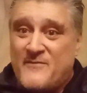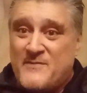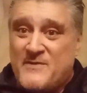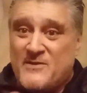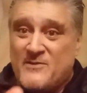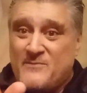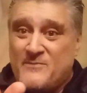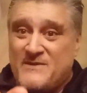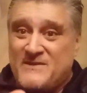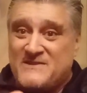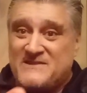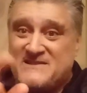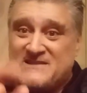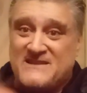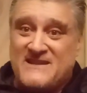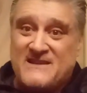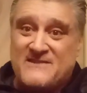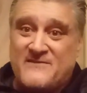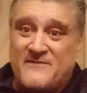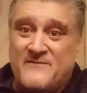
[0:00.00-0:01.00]
Hillbilly
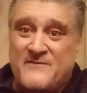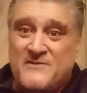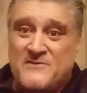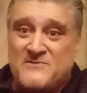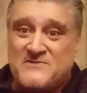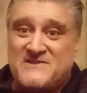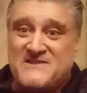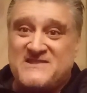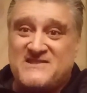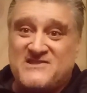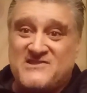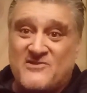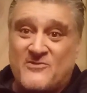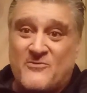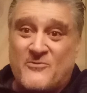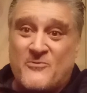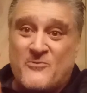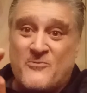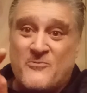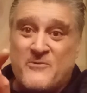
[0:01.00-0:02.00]
Select Reviews. This is a
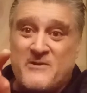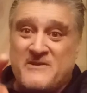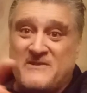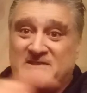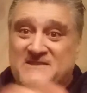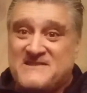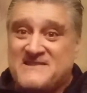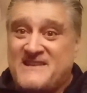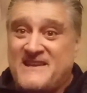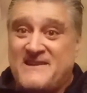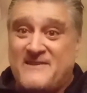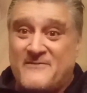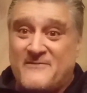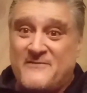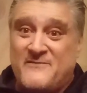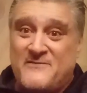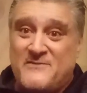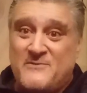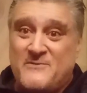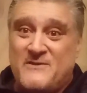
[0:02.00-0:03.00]
real cider
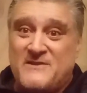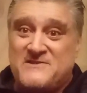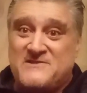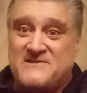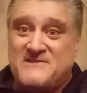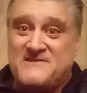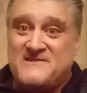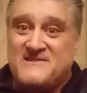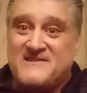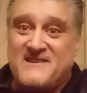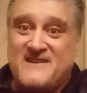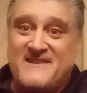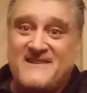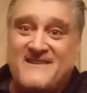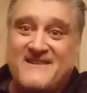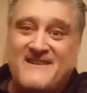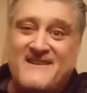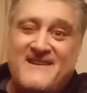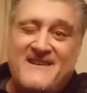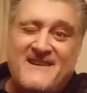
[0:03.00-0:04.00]
review, I should say.
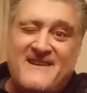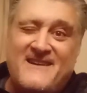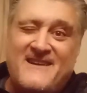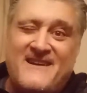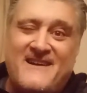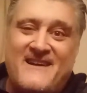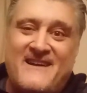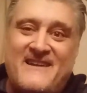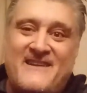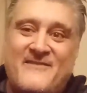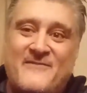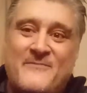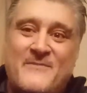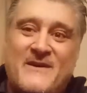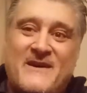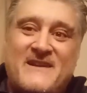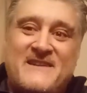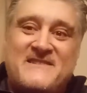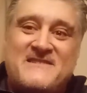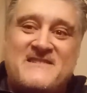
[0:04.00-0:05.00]
All right,
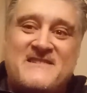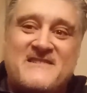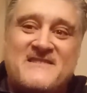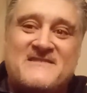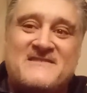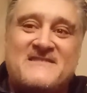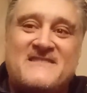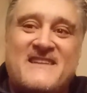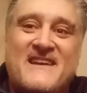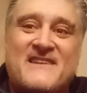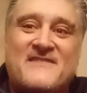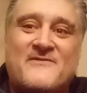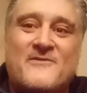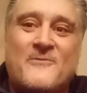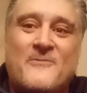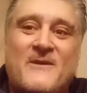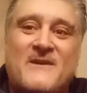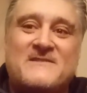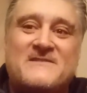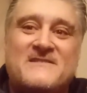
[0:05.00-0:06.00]
everybody. Cheers and thanks
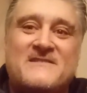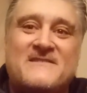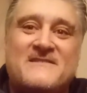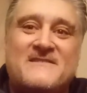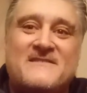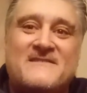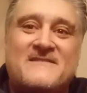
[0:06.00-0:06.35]
for watching.